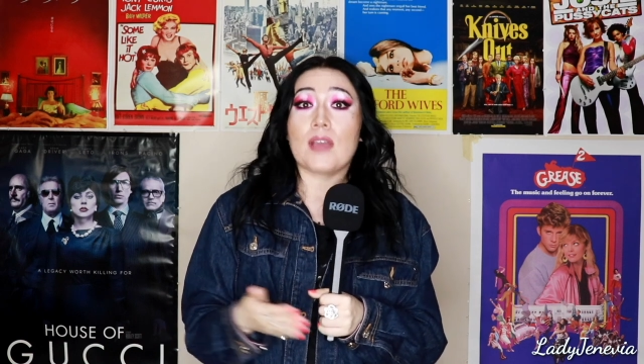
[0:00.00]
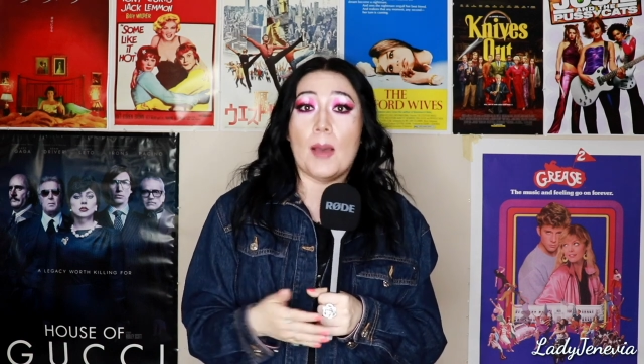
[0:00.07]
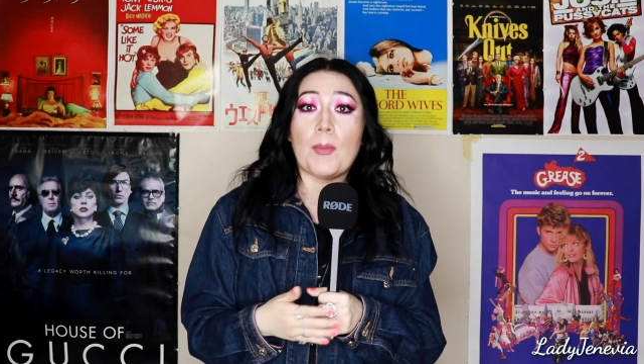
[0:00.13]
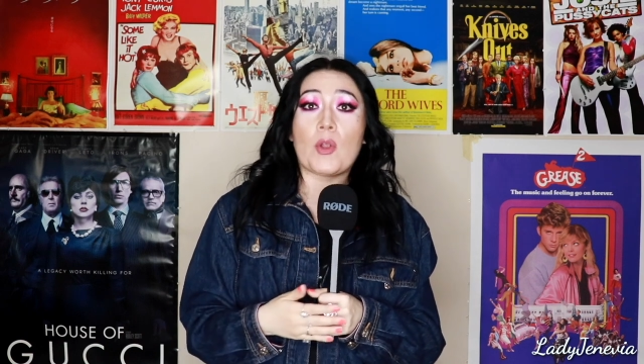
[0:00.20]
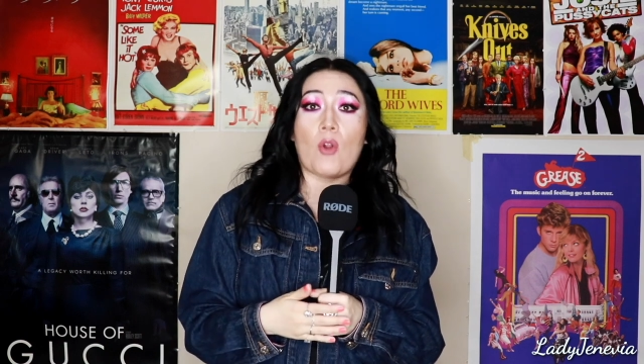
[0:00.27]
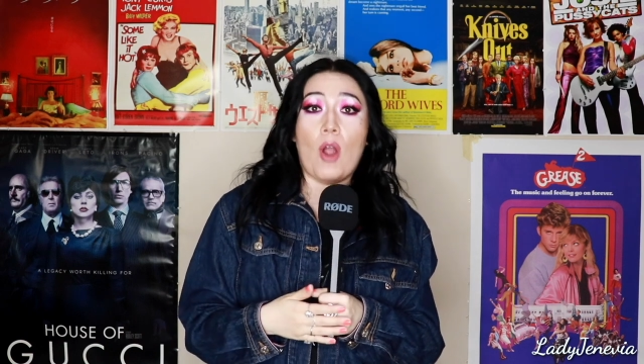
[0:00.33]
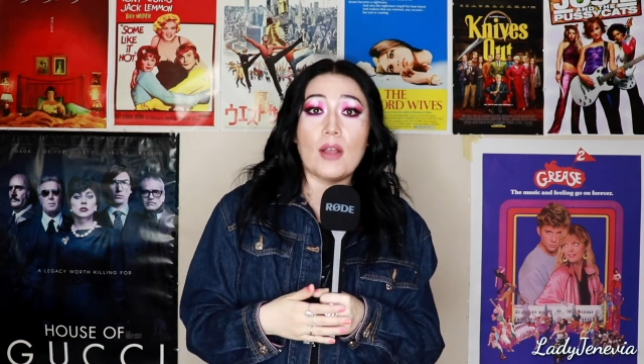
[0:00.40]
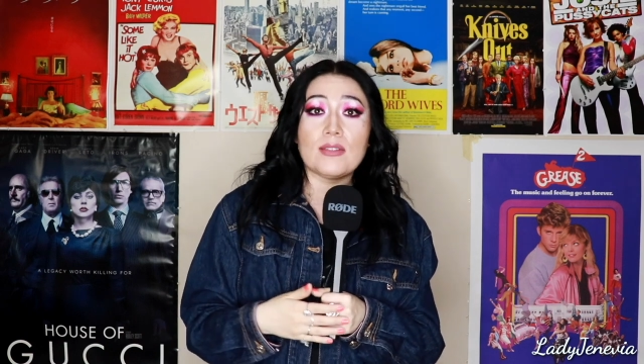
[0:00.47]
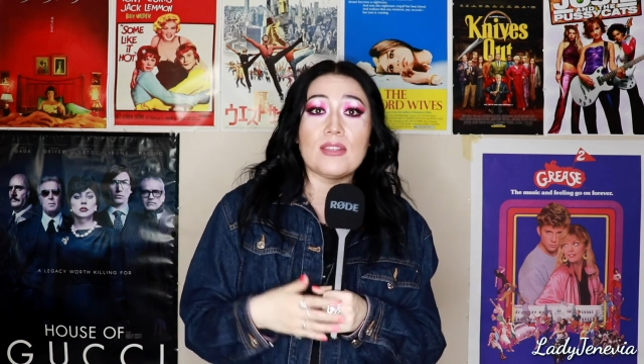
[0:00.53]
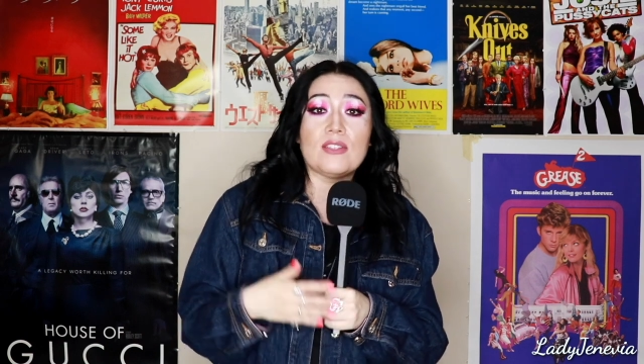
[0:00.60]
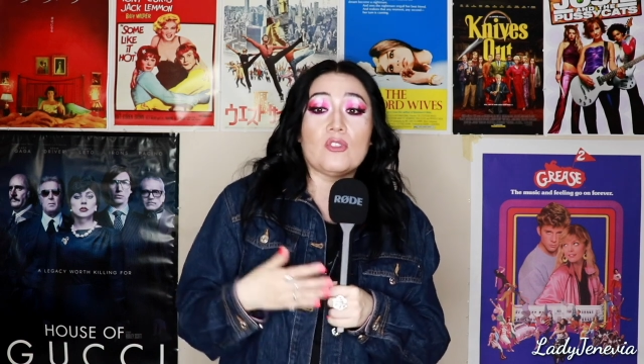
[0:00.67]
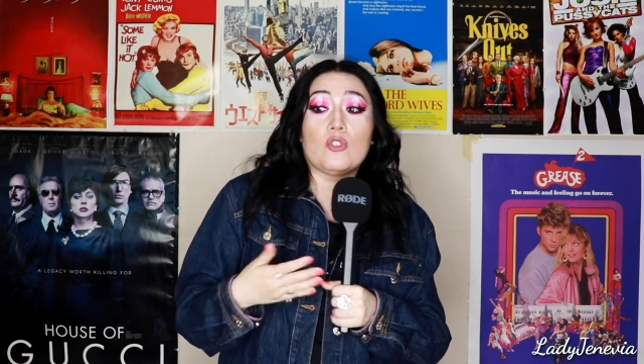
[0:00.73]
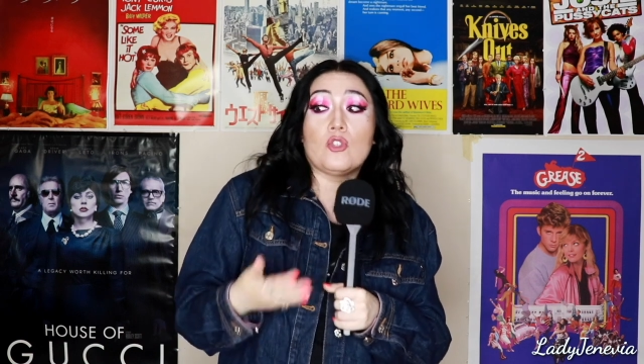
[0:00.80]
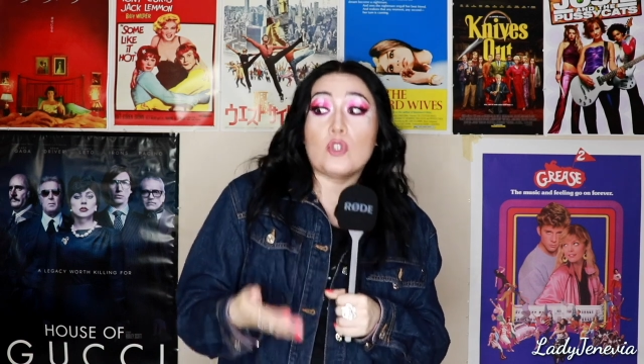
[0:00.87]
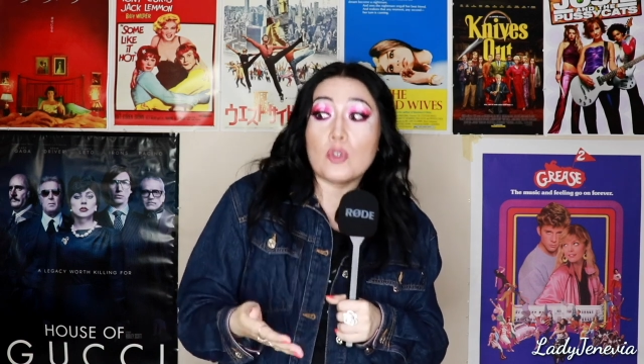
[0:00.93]
come across
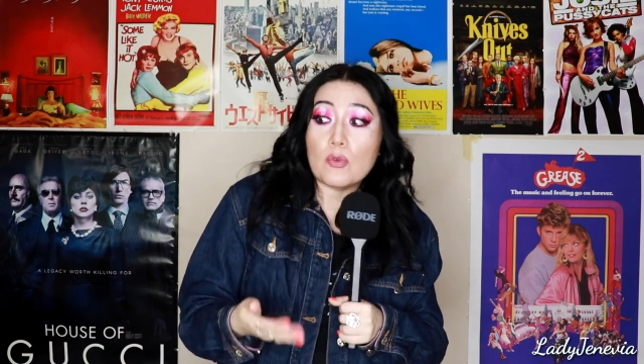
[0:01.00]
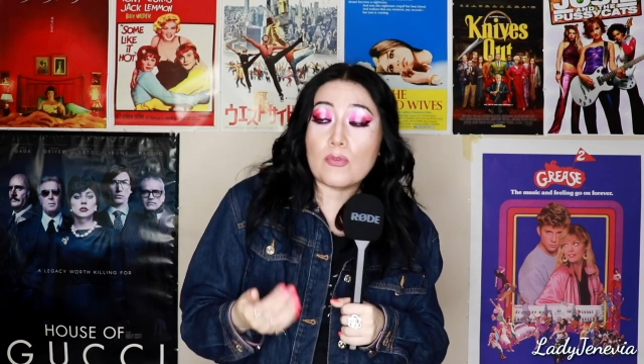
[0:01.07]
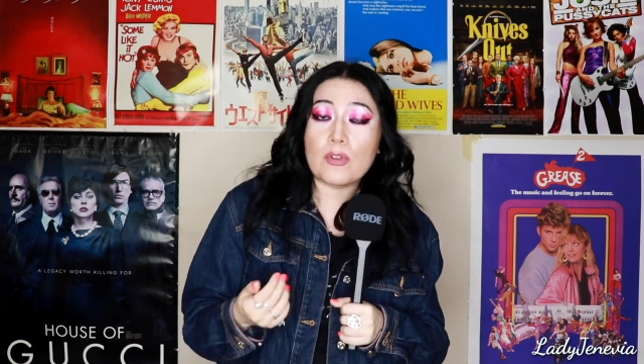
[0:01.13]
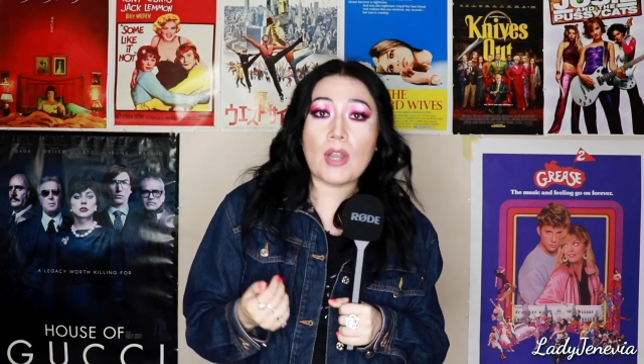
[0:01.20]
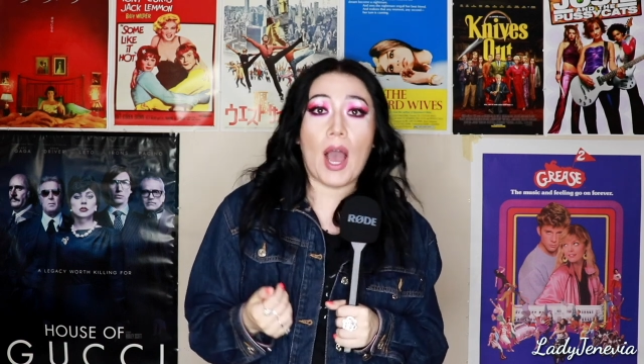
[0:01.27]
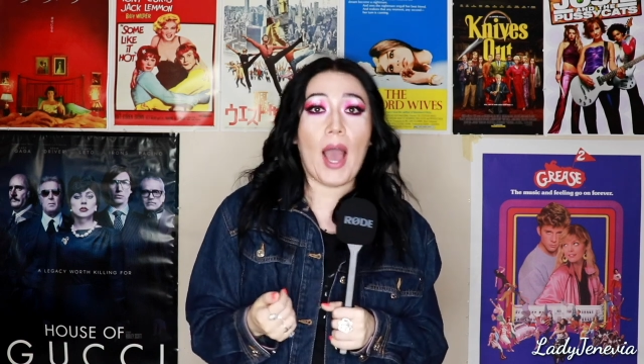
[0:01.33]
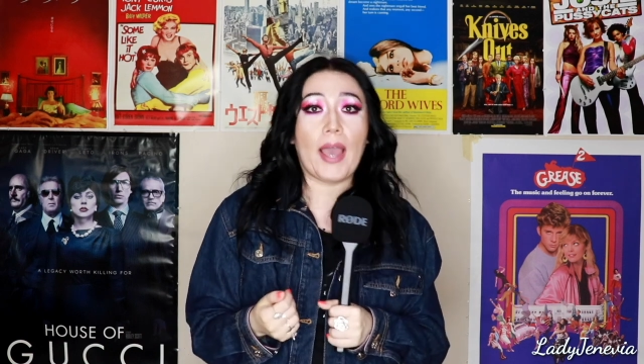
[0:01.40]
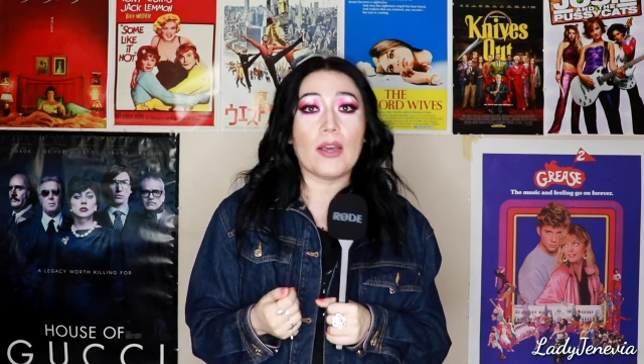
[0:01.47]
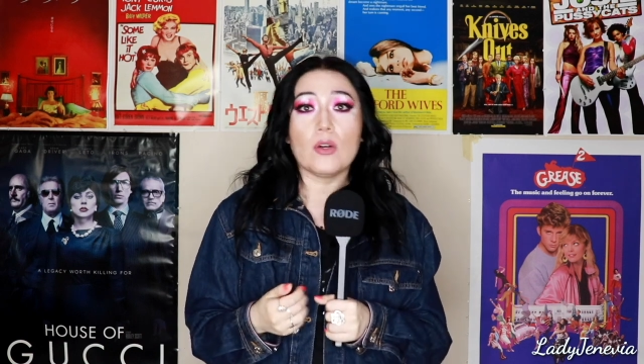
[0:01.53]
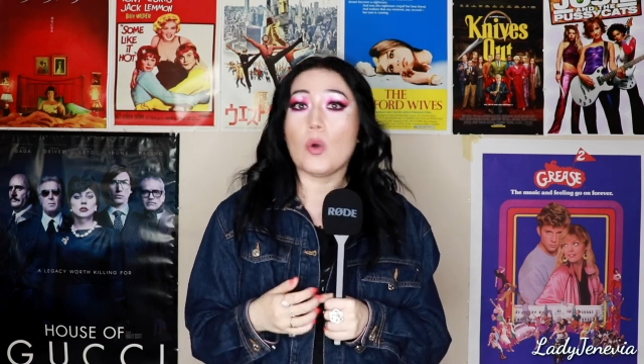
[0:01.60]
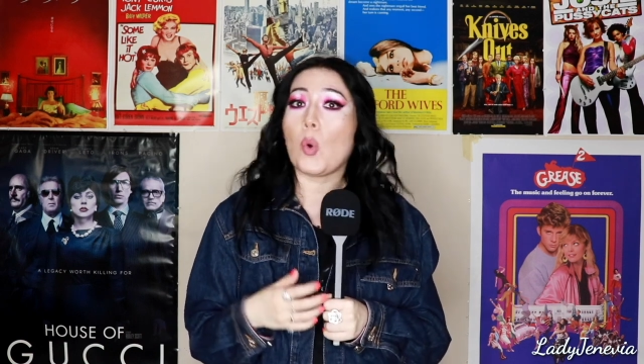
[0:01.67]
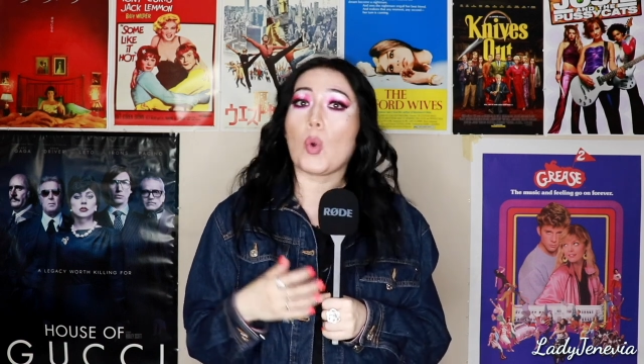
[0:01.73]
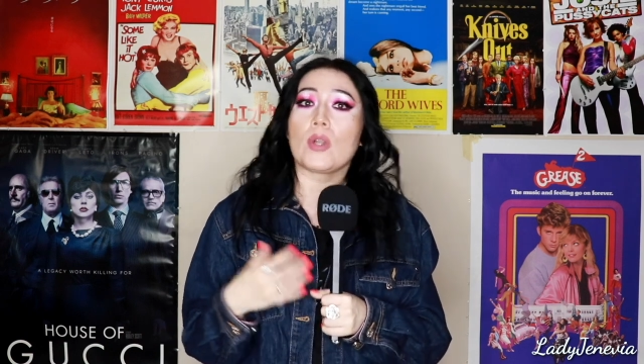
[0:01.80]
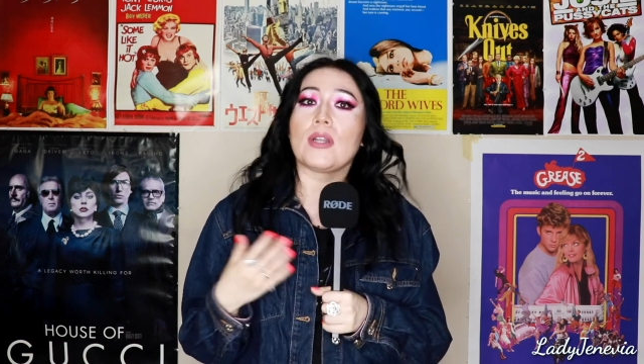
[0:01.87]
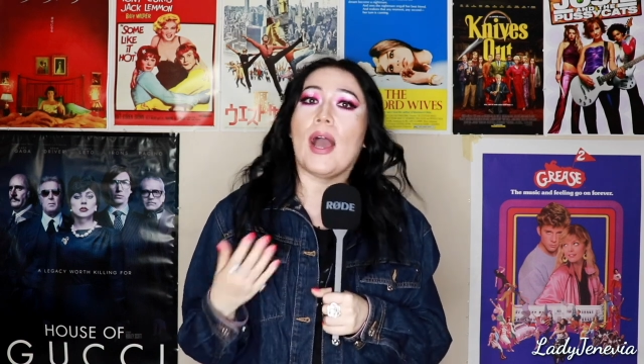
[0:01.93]
as juvenile
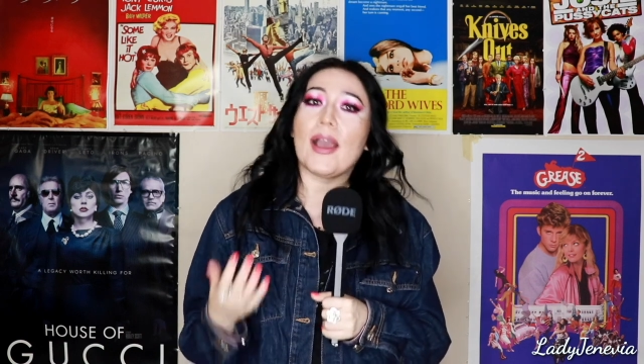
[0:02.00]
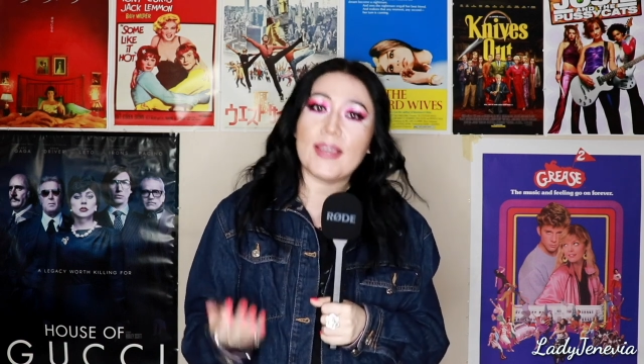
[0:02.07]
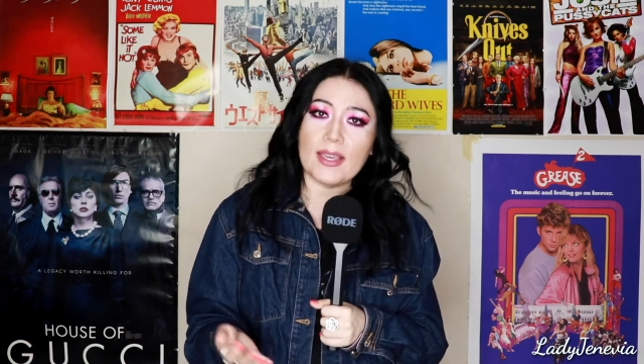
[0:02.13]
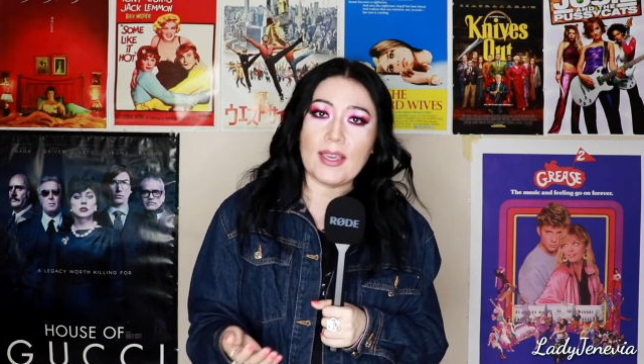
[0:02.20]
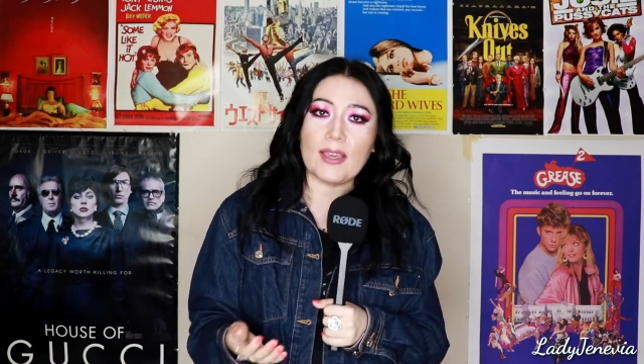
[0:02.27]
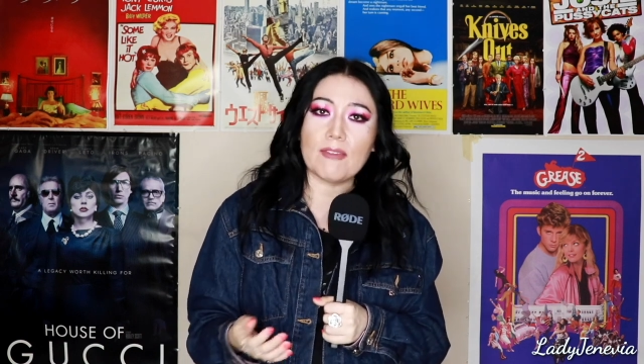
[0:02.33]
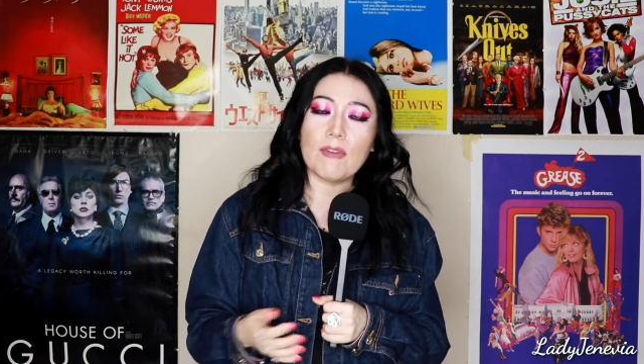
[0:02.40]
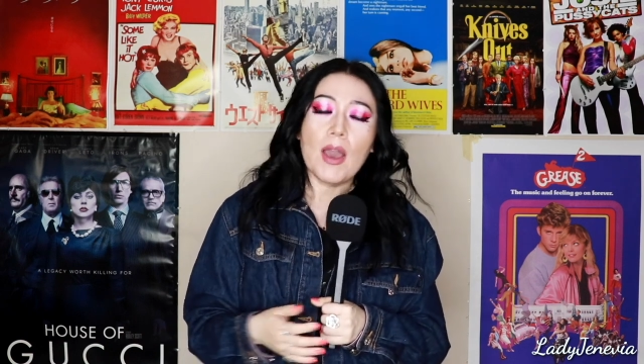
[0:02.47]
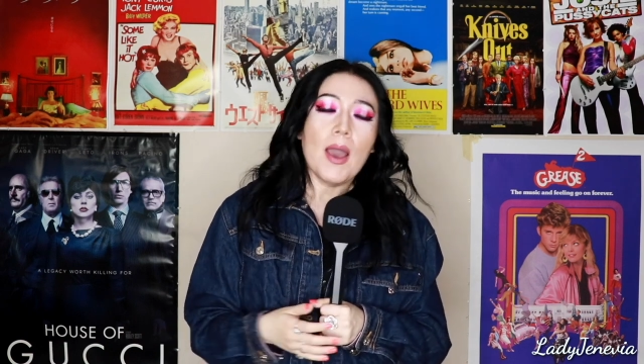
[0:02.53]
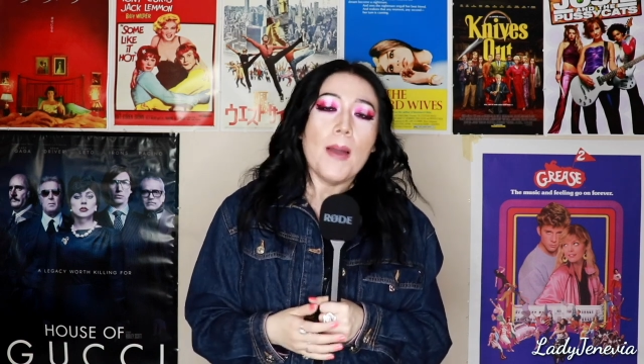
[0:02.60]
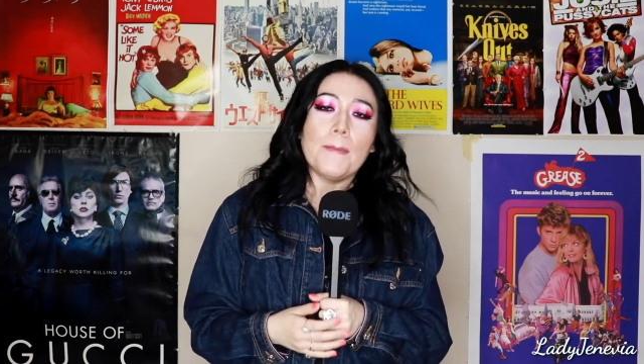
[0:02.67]
or naive,